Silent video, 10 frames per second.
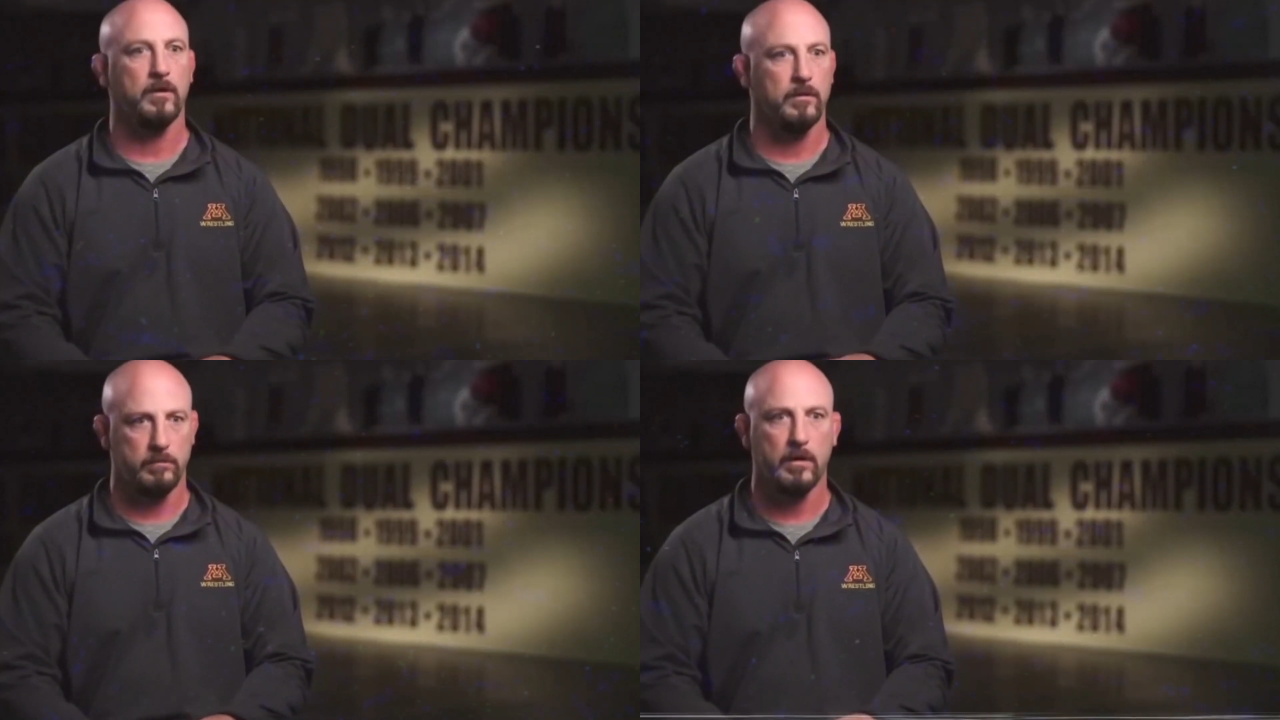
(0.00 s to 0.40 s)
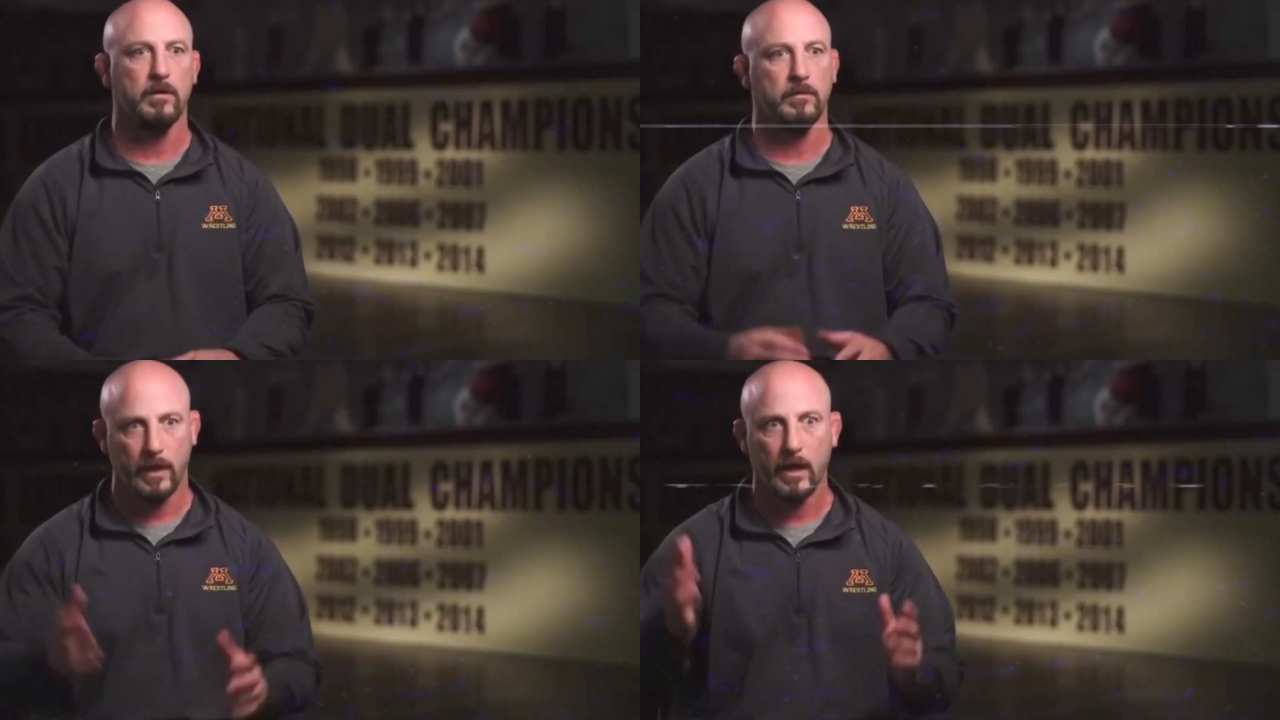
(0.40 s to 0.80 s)
Boom,
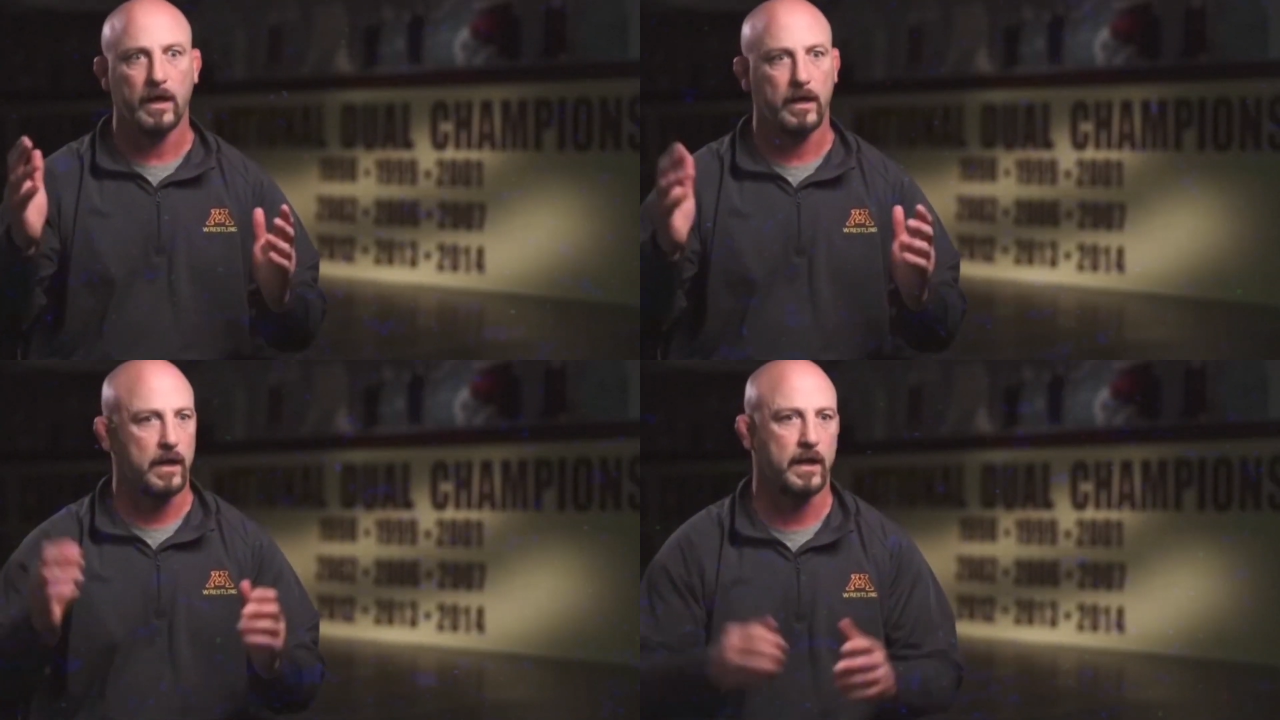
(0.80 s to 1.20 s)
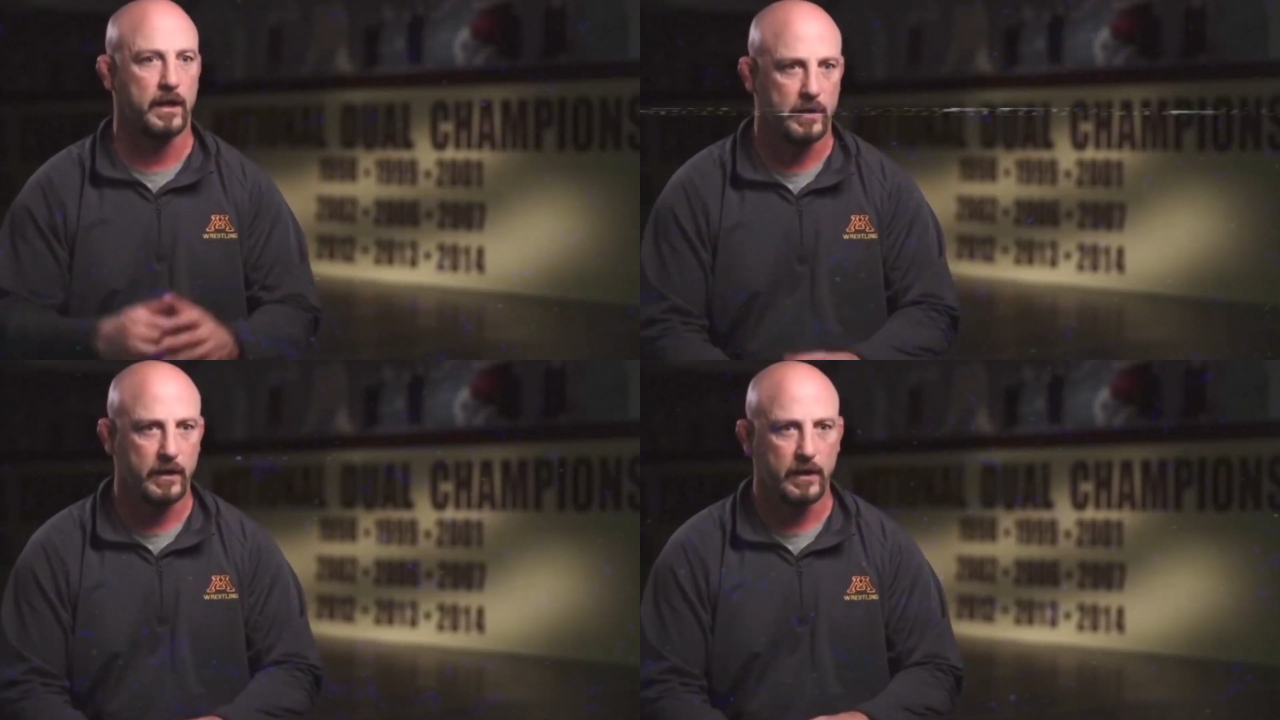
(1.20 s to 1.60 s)
boom, and ah,
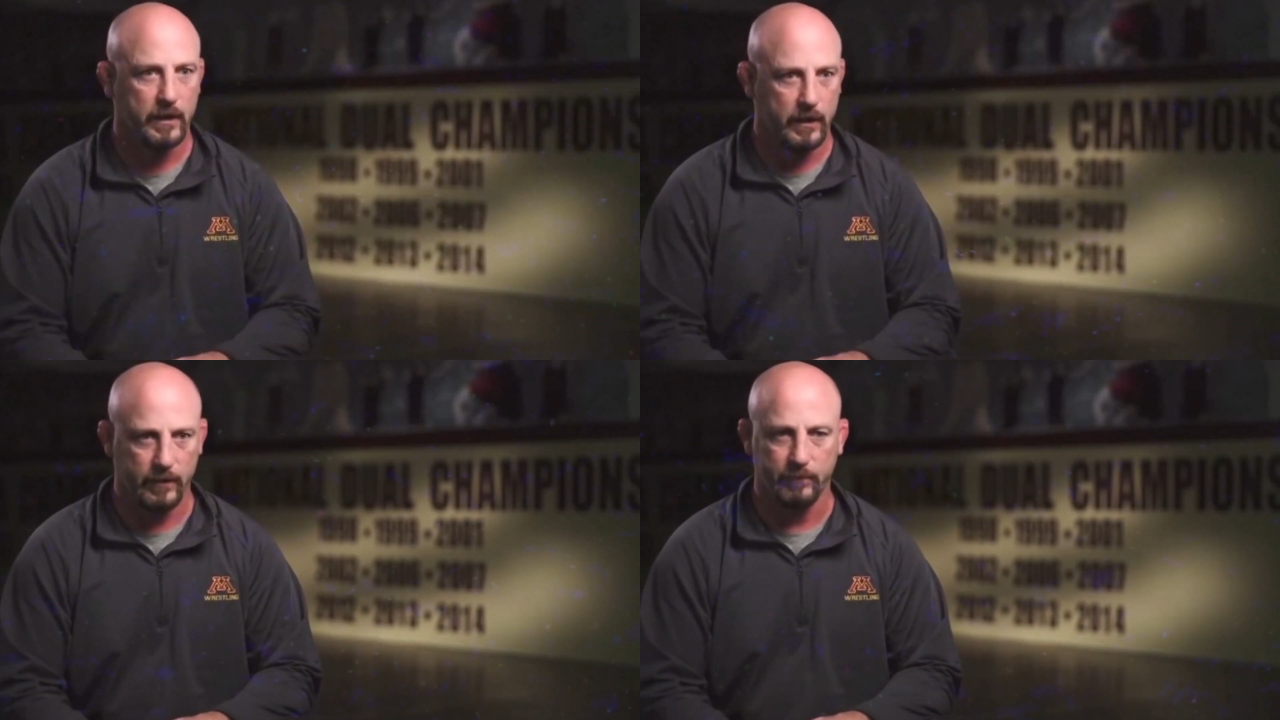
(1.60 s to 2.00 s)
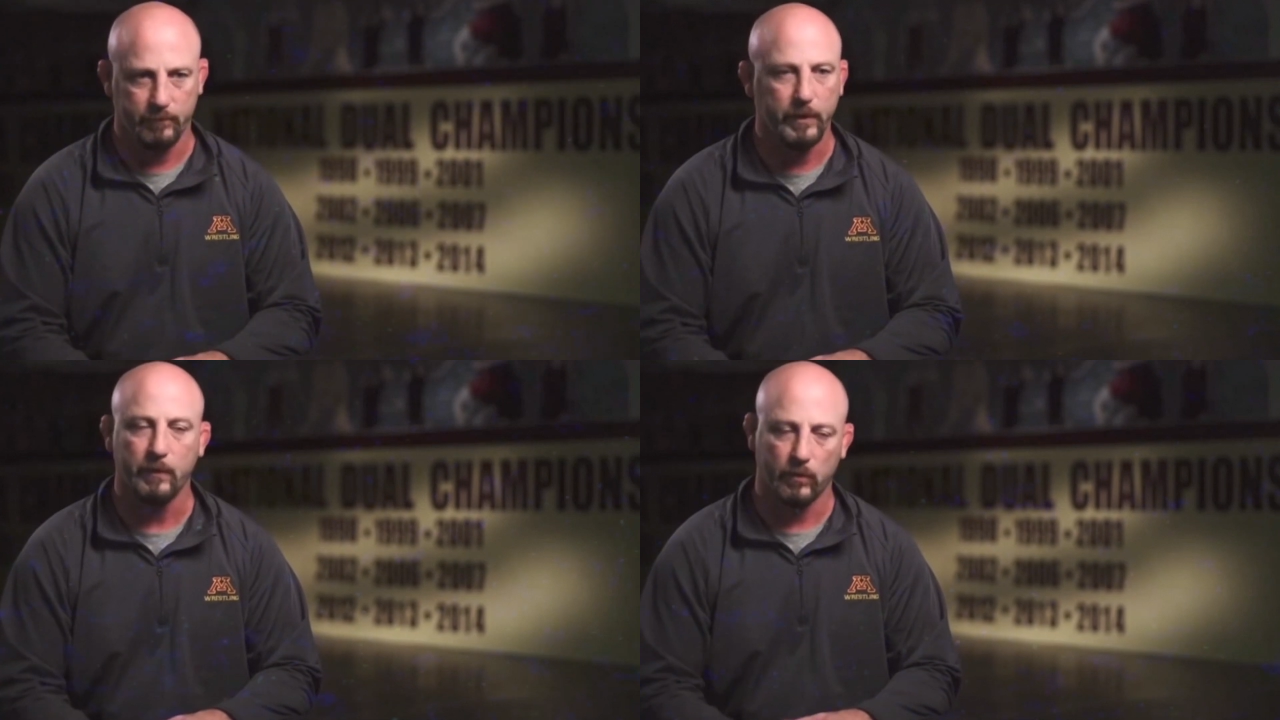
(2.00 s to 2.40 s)
ah, and
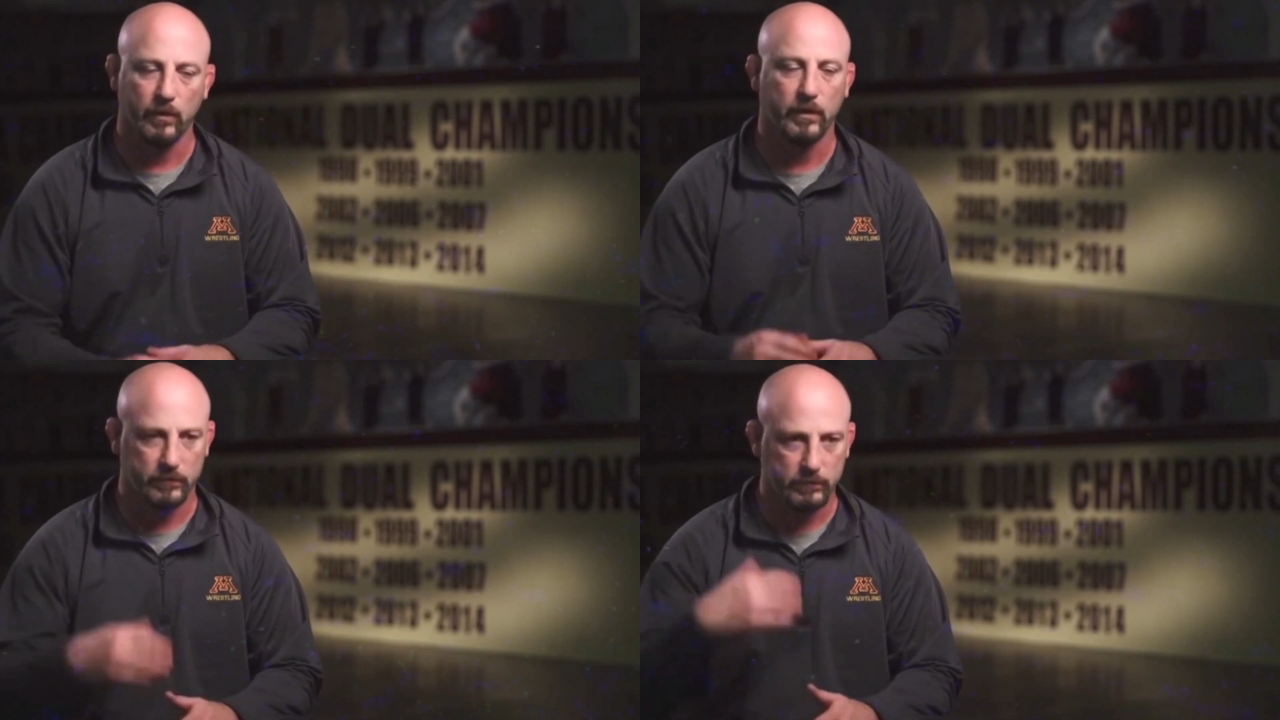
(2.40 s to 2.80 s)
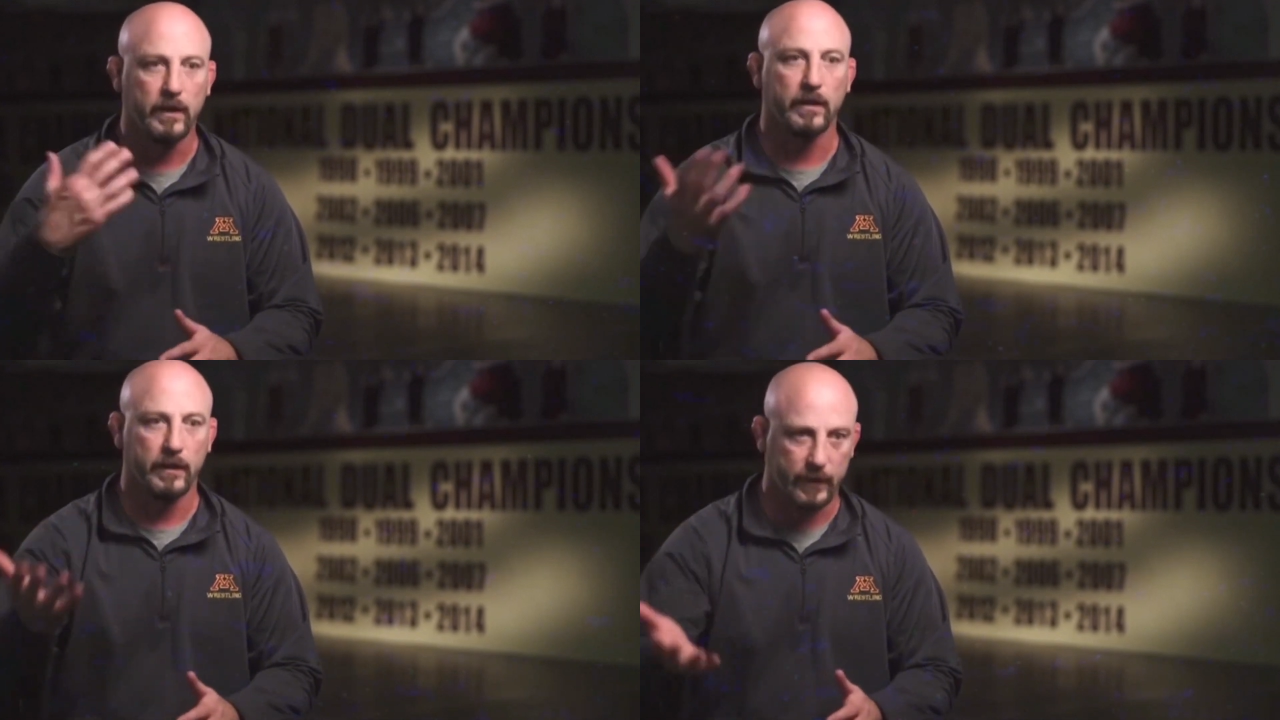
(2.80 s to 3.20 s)
people were
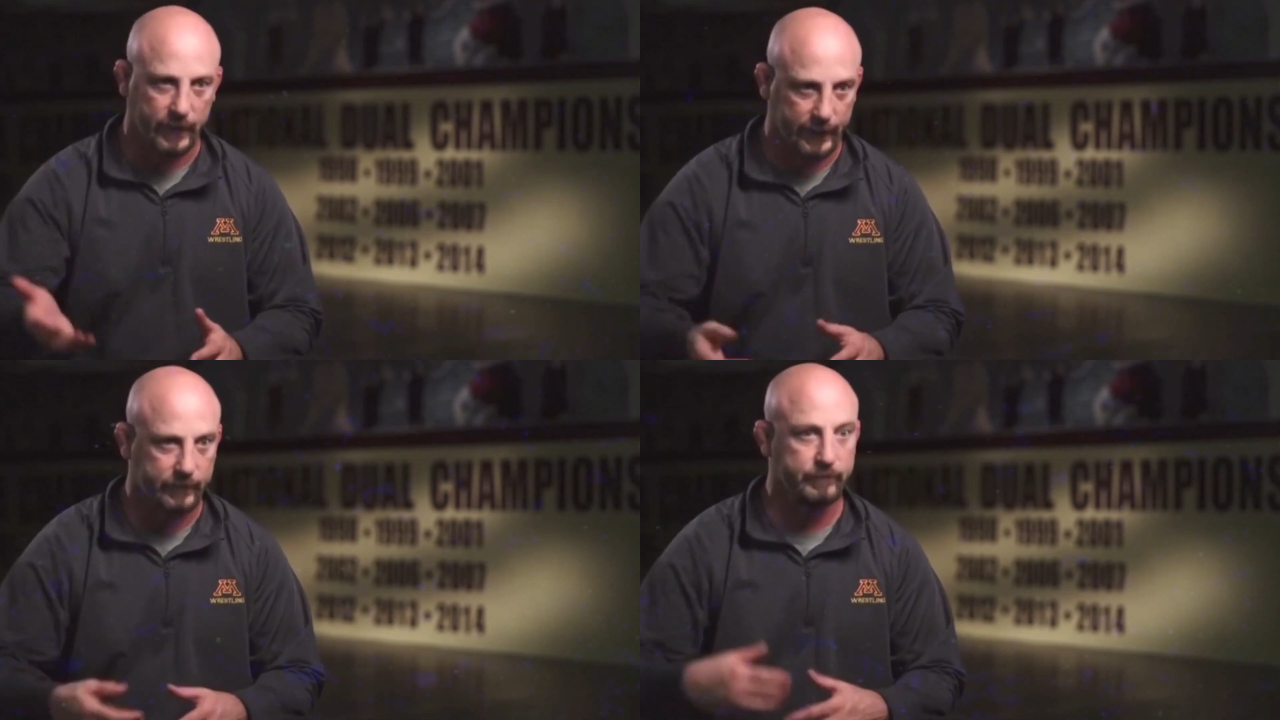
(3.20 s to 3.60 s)
literally like,